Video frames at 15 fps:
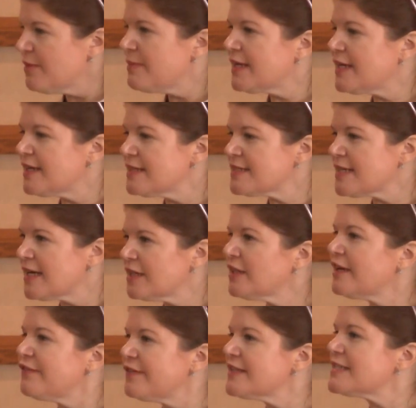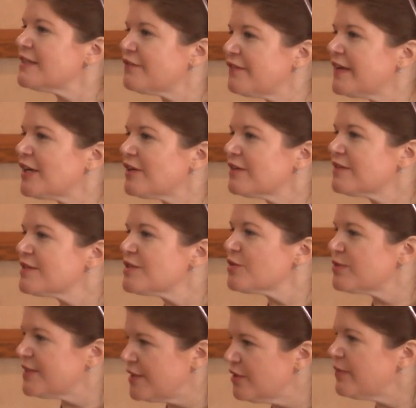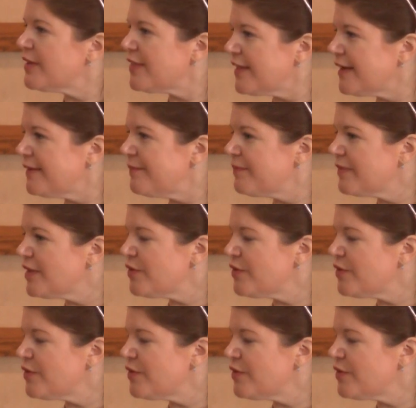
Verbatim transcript: Because uh, life isn't fair, so deal with it.